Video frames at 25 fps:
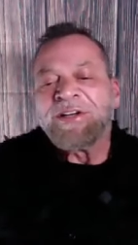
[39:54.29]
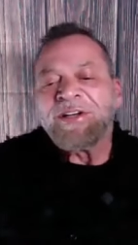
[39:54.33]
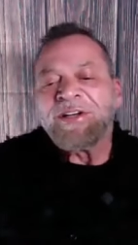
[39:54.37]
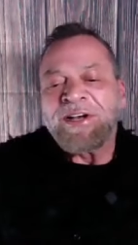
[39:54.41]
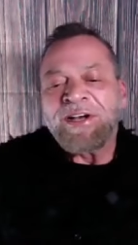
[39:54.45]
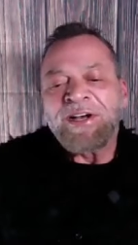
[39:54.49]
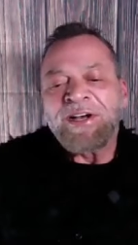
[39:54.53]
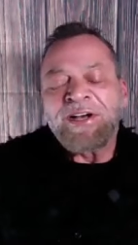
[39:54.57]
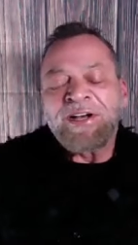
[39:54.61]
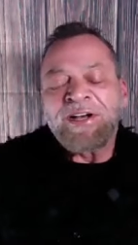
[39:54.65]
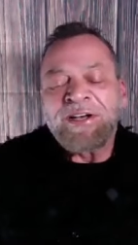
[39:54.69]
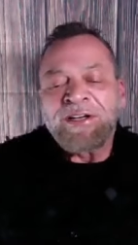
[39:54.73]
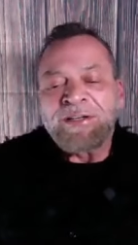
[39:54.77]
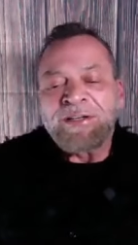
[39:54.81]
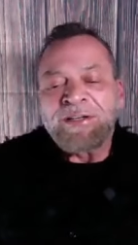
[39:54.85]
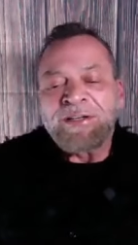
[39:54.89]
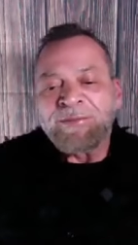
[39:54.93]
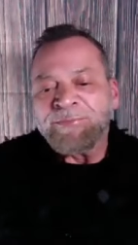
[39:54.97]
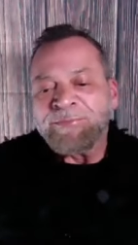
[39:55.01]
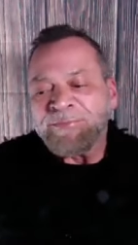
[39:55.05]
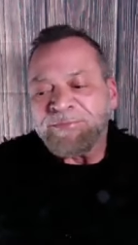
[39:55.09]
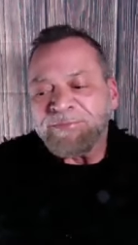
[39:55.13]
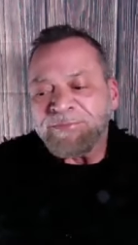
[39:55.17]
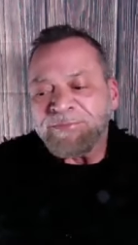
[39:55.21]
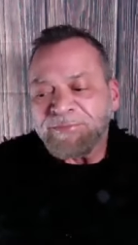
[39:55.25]

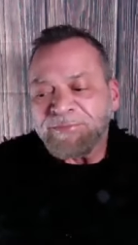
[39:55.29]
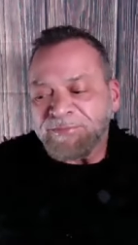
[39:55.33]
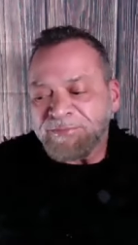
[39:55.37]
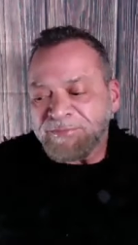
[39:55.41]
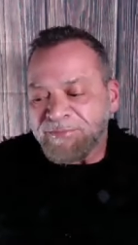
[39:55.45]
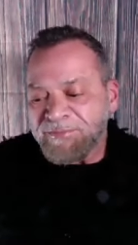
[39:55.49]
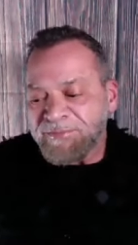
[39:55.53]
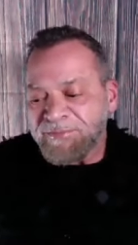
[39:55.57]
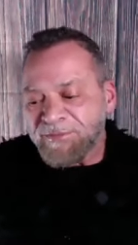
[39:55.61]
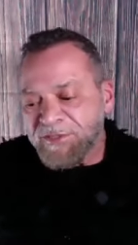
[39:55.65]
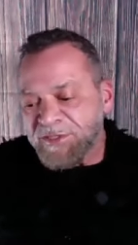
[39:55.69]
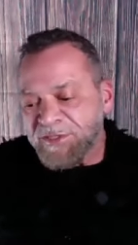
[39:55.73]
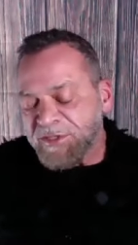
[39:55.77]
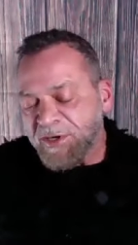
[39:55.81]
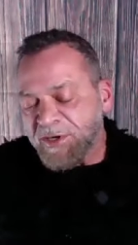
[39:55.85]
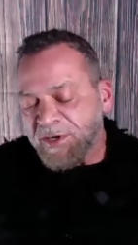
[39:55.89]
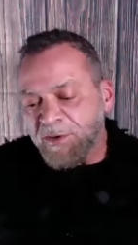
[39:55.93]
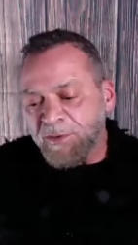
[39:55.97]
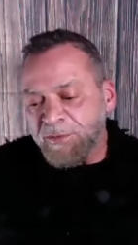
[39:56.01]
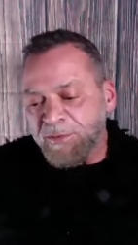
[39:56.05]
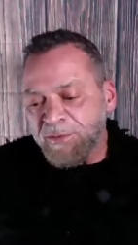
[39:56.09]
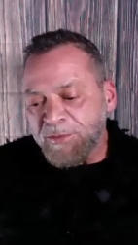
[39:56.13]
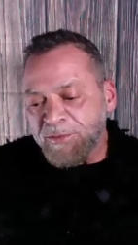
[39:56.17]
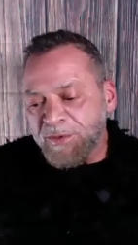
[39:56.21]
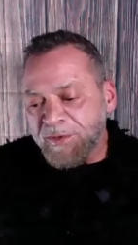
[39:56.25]
Um,
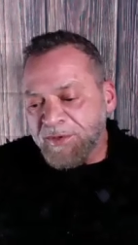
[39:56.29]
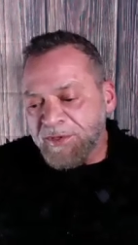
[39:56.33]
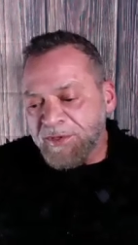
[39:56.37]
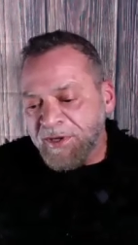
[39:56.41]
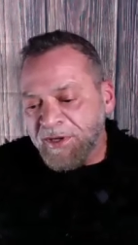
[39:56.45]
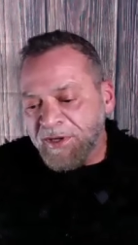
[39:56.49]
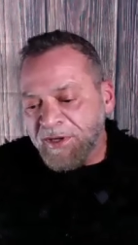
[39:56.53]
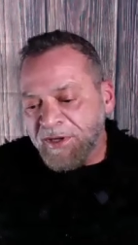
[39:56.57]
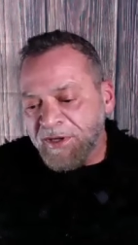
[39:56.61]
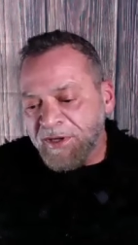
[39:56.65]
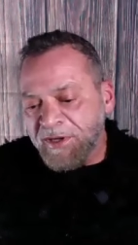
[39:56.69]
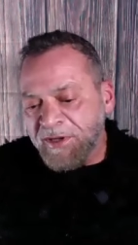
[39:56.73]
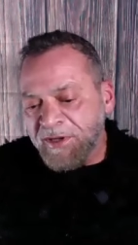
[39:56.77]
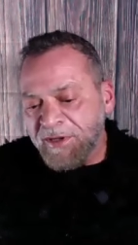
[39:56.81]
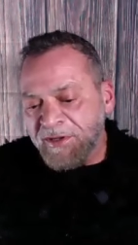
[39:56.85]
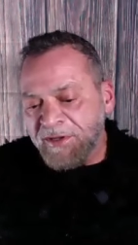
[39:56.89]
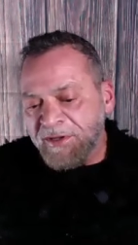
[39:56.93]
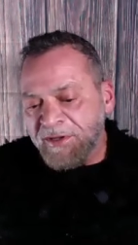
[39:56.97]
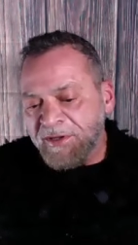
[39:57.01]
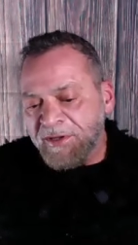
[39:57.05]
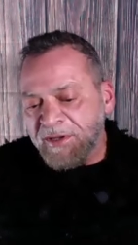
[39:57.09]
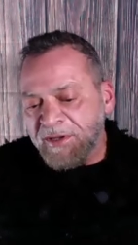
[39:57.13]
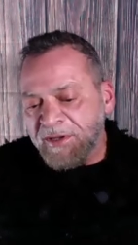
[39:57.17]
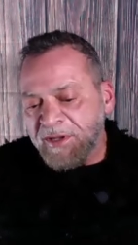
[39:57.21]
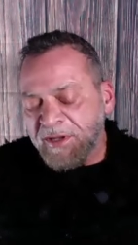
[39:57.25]
so, uh,
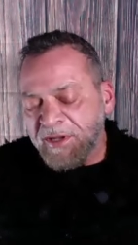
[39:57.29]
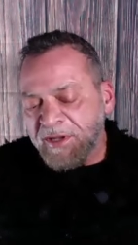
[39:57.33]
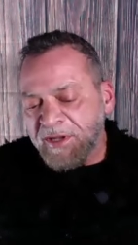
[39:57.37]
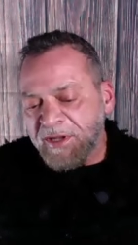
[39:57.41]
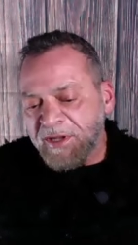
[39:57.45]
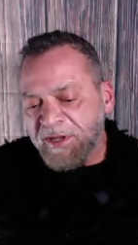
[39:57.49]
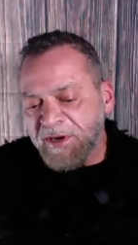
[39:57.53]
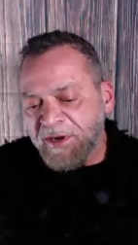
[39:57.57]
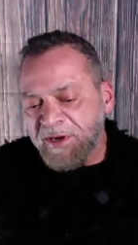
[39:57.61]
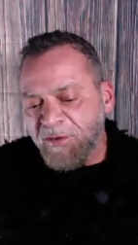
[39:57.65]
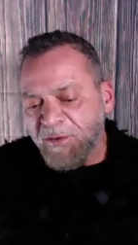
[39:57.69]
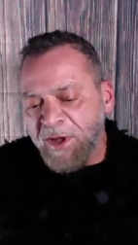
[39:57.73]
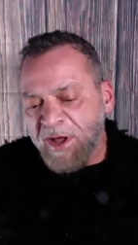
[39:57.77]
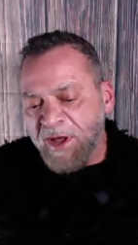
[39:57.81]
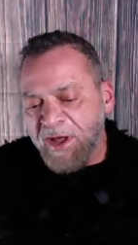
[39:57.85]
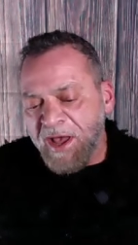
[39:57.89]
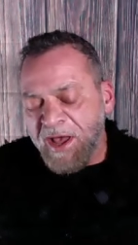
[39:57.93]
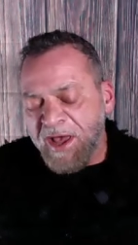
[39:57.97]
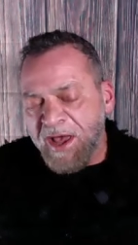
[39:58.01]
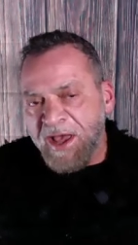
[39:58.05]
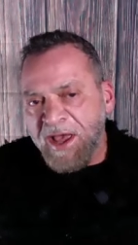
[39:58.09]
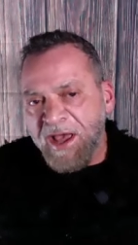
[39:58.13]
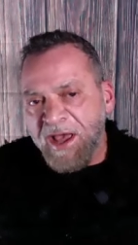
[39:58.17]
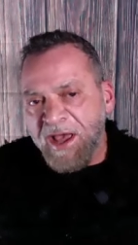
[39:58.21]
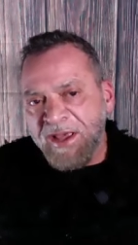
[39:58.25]
you know,
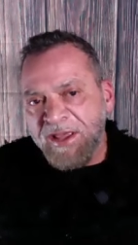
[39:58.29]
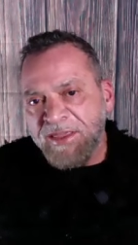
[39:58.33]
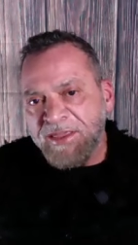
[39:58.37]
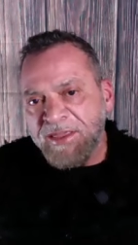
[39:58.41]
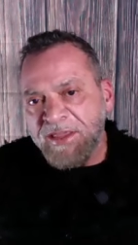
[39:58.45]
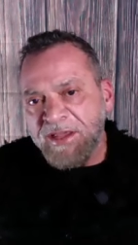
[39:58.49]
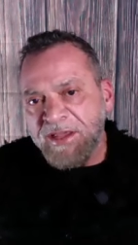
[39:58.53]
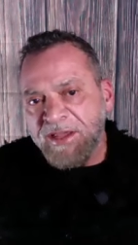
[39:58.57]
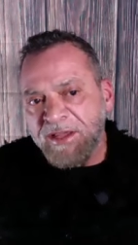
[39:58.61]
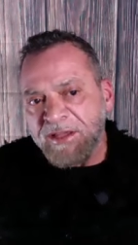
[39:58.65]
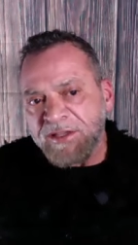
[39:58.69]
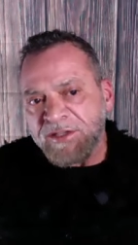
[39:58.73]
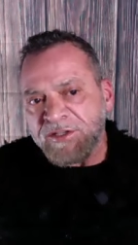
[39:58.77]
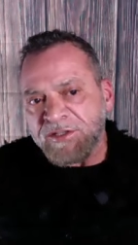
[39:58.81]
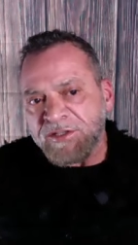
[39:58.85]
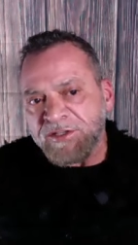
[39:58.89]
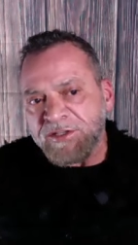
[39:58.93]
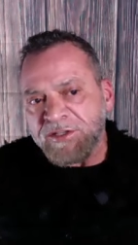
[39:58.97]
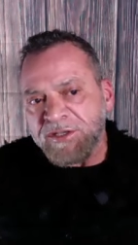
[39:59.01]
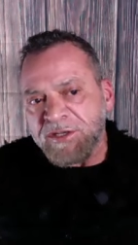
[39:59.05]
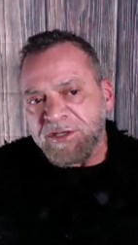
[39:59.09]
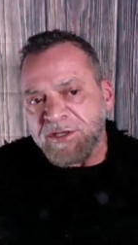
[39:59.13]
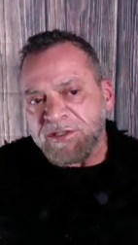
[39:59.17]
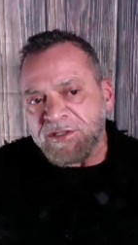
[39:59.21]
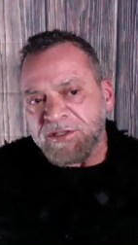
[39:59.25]
I, I think it's
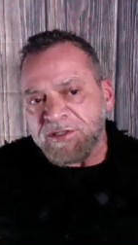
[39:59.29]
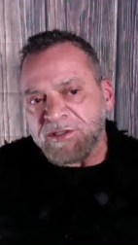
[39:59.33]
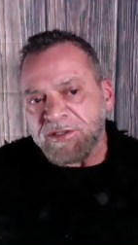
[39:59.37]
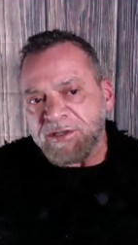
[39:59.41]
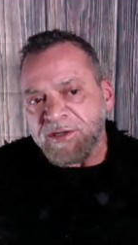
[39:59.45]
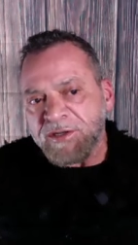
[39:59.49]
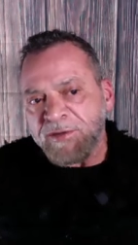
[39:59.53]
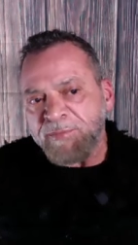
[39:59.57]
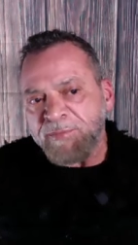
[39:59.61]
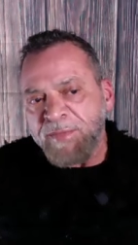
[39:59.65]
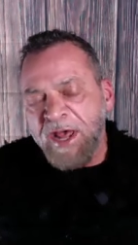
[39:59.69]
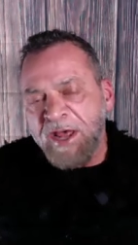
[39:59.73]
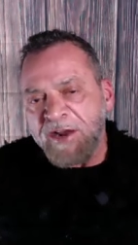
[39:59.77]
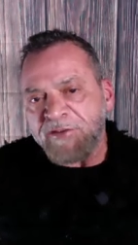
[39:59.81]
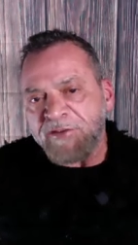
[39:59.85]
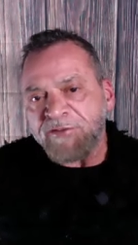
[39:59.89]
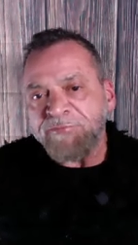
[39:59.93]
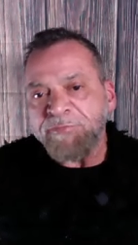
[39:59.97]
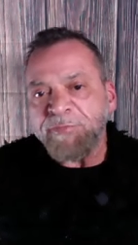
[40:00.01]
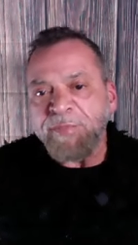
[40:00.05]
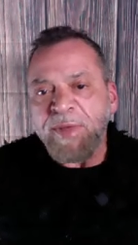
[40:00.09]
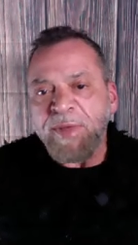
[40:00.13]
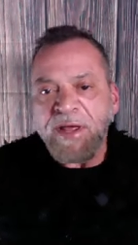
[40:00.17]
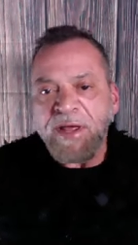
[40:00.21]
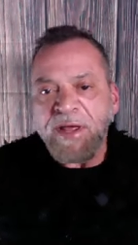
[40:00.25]
just a matter
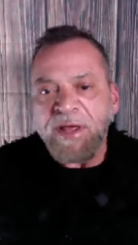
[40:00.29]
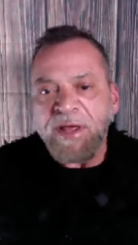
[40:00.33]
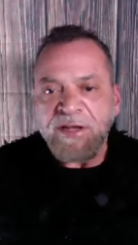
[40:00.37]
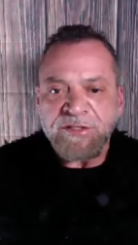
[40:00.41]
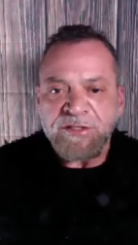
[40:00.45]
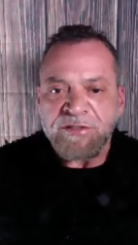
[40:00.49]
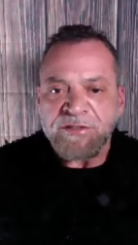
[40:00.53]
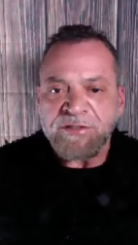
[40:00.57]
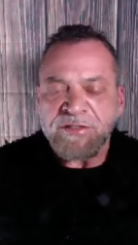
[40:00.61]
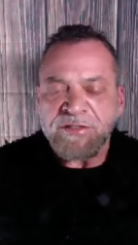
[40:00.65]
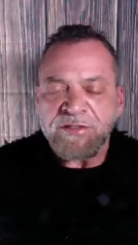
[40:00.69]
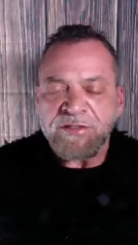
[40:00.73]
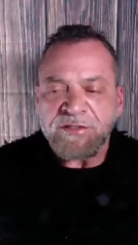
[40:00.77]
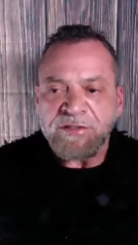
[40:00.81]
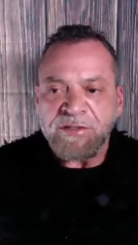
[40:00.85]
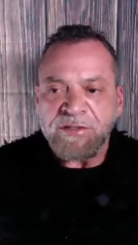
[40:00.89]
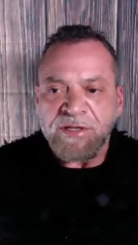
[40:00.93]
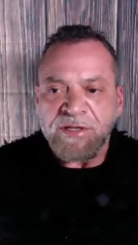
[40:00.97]
of patience